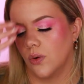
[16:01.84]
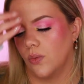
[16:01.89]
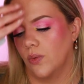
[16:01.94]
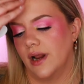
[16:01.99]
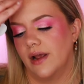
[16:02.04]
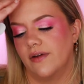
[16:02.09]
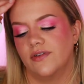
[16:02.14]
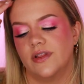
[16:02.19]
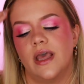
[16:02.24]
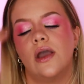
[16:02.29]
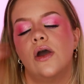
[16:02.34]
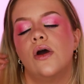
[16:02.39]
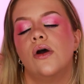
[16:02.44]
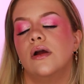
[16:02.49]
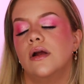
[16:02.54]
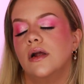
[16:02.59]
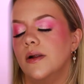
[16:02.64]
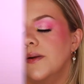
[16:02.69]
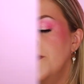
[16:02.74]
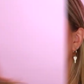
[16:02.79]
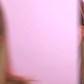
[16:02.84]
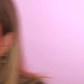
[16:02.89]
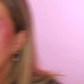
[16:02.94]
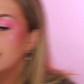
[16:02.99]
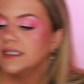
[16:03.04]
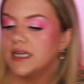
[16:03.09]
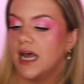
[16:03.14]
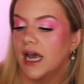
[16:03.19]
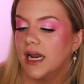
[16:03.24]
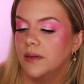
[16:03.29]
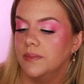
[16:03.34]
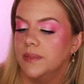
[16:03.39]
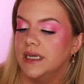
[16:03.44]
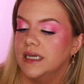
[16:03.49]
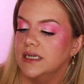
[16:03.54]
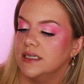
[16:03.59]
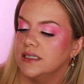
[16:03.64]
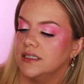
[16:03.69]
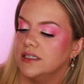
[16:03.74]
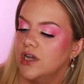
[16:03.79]
or whatever they are. The last item
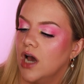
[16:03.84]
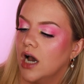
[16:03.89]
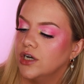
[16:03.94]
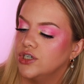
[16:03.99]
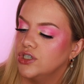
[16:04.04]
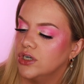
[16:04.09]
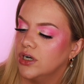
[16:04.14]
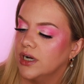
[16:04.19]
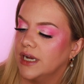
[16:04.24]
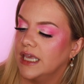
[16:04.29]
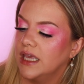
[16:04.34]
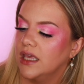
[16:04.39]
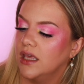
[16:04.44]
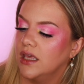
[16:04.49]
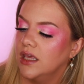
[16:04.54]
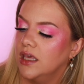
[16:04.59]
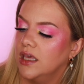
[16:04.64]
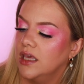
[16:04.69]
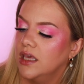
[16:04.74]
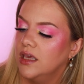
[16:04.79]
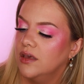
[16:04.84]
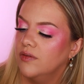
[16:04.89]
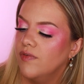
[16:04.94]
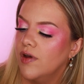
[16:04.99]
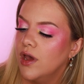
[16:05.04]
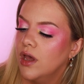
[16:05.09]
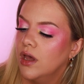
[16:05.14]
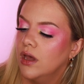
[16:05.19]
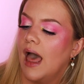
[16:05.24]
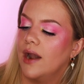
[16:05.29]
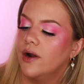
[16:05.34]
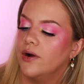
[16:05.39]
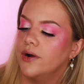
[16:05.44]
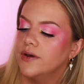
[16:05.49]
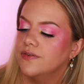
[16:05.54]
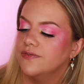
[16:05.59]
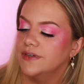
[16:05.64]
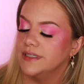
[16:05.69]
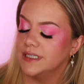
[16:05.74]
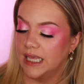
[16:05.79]
is Dr. Eve. I don't
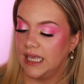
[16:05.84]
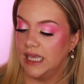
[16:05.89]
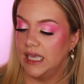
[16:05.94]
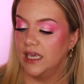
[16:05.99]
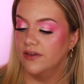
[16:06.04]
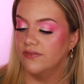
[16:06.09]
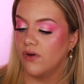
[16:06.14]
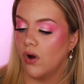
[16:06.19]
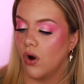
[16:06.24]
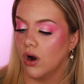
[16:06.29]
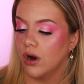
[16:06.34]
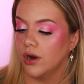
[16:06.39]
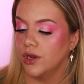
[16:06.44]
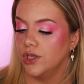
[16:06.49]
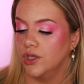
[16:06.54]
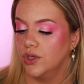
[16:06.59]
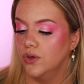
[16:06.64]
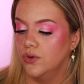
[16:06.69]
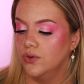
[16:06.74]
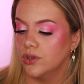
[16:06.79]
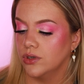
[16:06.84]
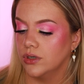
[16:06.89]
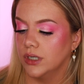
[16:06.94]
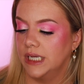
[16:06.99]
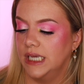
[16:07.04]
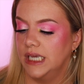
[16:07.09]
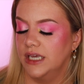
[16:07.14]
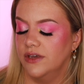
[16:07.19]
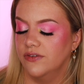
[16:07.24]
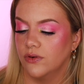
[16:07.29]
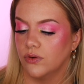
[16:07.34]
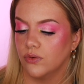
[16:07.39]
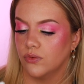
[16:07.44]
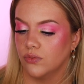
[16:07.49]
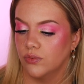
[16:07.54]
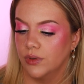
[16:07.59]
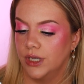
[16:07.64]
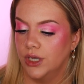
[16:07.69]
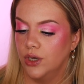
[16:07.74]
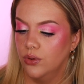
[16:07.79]
know if it's Eve R. Youth or Eve
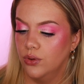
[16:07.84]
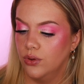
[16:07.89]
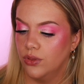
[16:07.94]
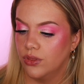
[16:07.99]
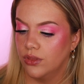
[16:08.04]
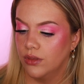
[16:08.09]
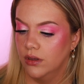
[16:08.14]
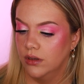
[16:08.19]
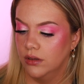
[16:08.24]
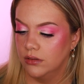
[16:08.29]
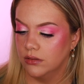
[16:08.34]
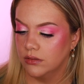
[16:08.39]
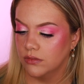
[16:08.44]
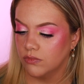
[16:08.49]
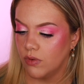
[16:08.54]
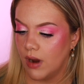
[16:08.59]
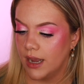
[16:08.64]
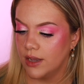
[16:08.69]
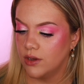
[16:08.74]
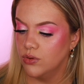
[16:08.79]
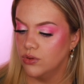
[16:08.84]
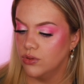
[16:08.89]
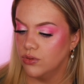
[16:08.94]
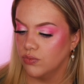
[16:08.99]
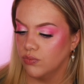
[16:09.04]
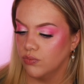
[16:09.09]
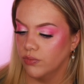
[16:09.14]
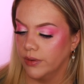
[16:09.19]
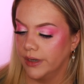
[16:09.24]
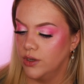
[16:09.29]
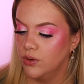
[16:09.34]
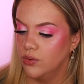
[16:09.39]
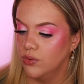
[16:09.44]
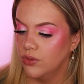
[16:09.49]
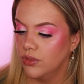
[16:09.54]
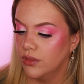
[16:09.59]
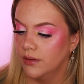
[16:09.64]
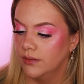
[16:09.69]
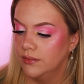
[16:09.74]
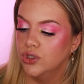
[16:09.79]
Ryuth,
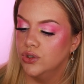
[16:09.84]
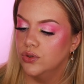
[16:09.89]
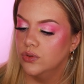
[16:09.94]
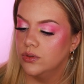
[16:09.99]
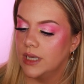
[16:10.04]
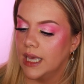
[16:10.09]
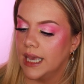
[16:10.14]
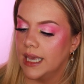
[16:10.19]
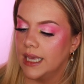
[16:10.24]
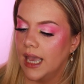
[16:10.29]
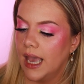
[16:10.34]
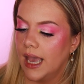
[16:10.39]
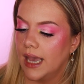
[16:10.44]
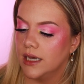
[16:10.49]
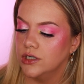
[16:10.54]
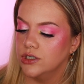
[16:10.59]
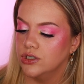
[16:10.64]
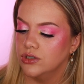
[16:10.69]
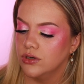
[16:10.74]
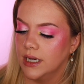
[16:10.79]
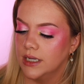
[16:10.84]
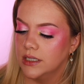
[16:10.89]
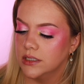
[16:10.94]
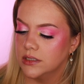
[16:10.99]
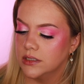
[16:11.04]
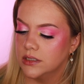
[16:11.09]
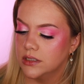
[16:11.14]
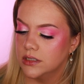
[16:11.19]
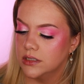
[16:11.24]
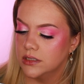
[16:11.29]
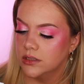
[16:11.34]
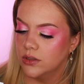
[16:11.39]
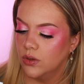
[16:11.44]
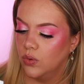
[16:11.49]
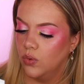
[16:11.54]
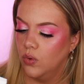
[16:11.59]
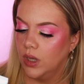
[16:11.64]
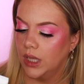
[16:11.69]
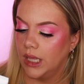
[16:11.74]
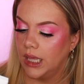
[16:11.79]
UK address.
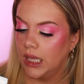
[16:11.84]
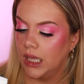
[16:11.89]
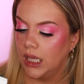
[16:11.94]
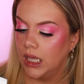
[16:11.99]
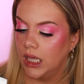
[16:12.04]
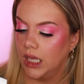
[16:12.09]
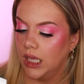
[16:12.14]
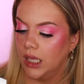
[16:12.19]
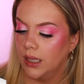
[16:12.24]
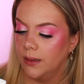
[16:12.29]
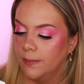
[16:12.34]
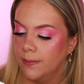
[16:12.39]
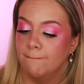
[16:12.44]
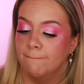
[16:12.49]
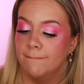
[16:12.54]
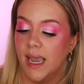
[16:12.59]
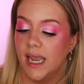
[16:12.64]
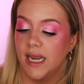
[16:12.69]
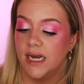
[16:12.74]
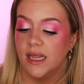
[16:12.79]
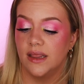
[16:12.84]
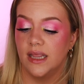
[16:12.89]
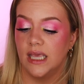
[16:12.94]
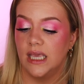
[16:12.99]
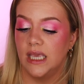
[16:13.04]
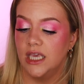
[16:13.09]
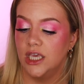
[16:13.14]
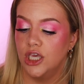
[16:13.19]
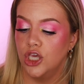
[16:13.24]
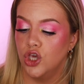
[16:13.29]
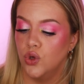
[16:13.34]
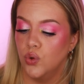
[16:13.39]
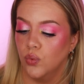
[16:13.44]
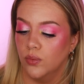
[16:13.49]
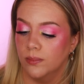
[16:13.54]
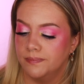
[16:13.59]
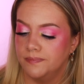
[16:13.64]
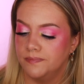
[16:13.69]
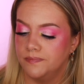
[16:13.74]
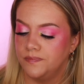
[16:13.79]
Okay, made in the
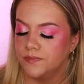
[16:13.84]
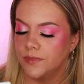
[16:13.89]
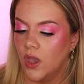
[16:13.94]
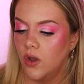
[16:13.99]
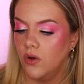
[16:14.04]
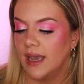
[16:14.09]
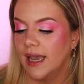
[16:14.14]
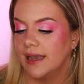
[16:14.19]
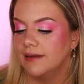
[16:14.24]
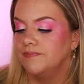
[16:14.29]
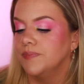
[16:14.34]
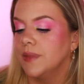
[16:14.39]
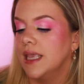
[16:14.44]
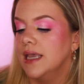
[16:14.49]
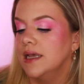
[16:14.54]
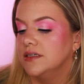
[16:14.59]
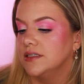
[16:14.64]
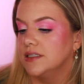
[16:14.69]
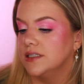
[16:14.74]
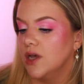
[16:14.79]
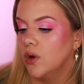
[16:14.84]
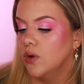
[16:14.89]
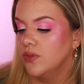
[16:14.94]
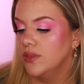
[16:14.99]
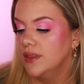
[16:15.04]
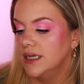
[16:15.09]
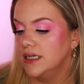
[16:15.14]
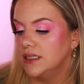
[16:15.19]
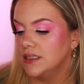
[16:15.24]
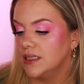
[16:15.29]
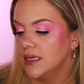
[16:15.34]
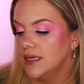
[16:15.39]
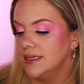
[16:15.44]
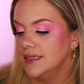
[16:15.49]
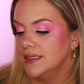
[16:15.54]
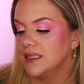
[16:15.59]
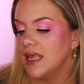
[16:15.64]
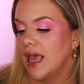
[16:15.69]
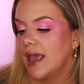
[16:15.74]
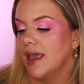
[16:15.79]
EU. Okay, so this
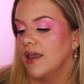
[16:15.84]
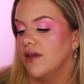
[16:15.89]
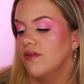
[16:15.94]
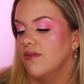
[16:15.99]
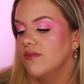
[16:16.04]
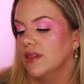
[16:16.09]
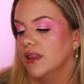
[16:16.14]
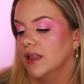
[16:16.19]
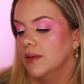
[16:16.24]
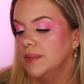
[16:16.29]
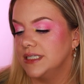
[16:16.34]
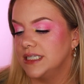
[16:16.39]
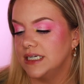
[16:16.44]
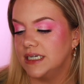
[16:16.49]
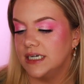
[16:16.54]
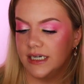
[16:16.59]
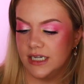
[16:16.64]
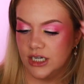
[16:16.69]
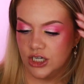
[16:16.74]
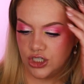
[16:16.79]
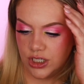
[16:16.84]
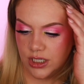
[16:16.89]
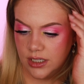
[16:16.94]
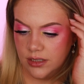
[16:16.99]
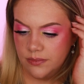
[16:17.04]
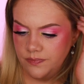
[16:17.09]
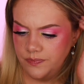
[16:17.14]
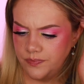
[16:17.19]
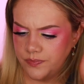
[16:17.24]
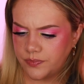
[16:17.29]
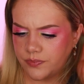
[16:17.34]
is a limited edition